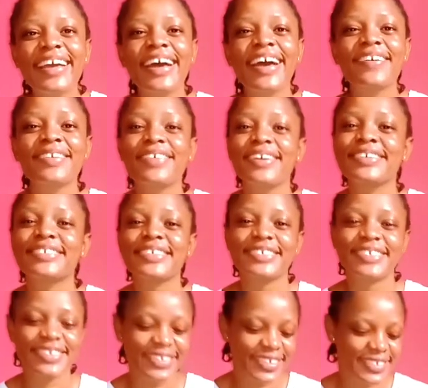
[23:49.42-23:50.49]
I've never used the
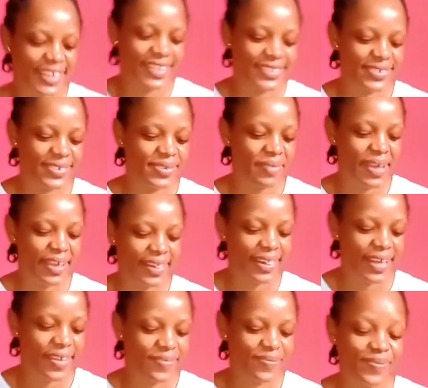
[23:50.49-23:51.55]
scented candle in my
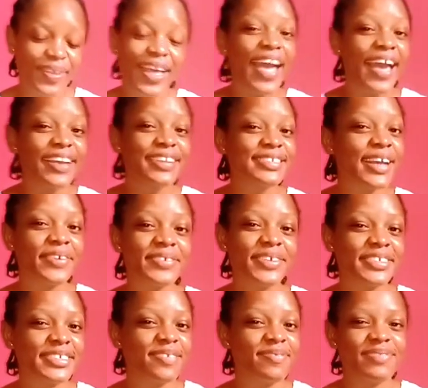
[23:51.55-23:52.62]
life. I wish I would
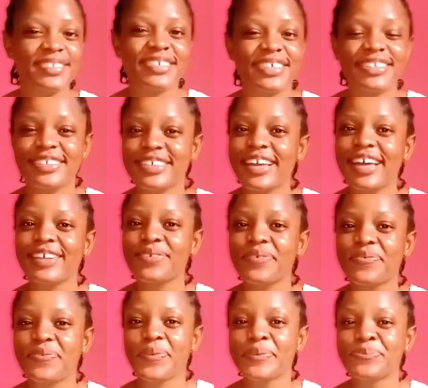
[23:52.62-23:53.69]
not save the scented candle
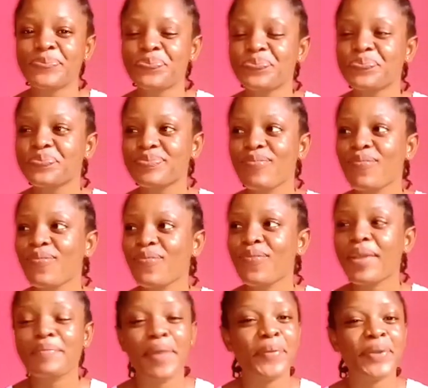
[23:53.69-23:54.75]
for
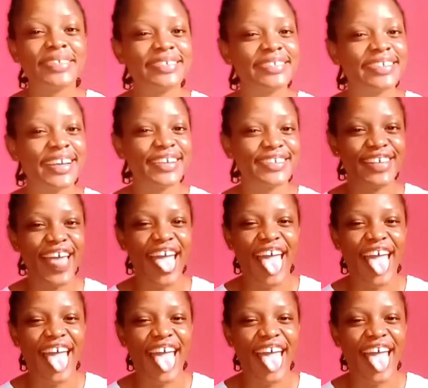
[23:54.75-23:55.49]
my wedding night.